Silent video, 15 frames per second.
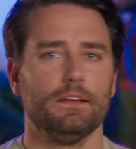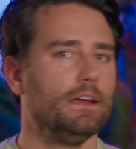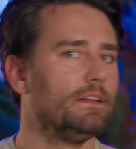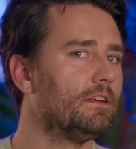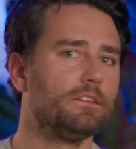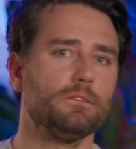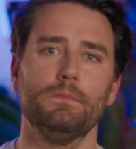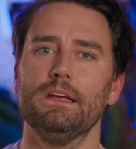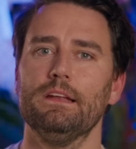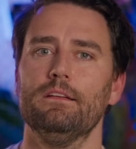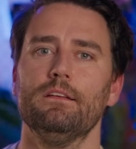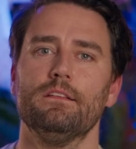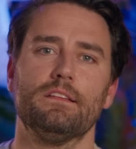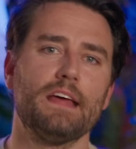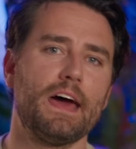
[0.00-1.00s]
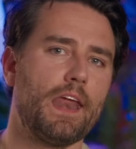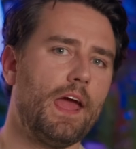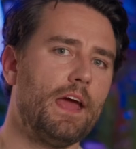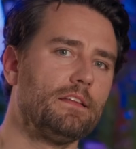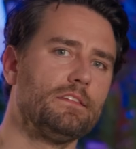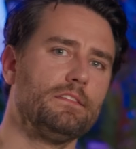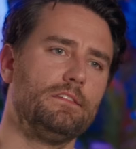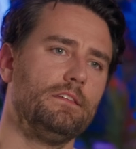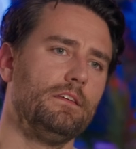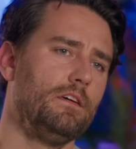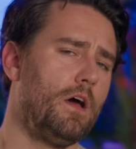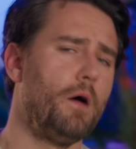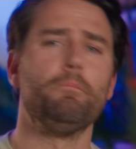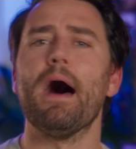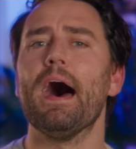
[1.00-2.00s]
It doesn't mean that it's
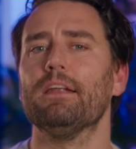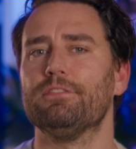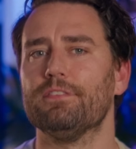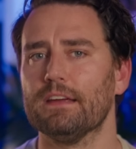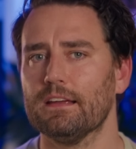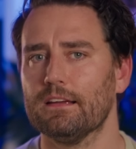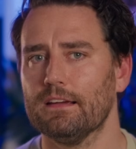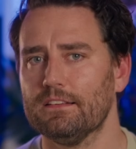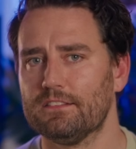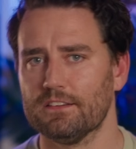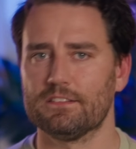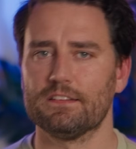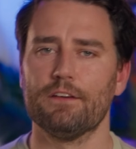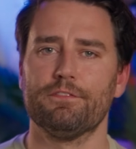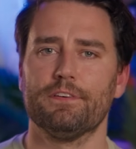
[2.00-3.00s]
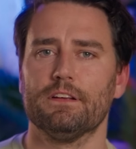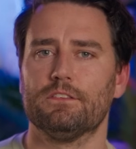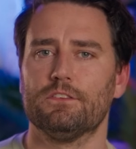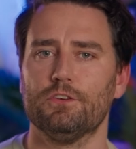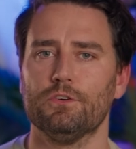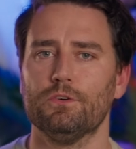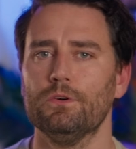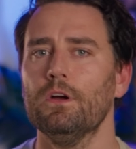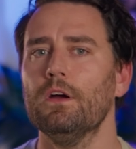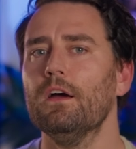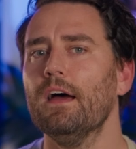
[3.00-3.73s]
a bad thing, it's just something to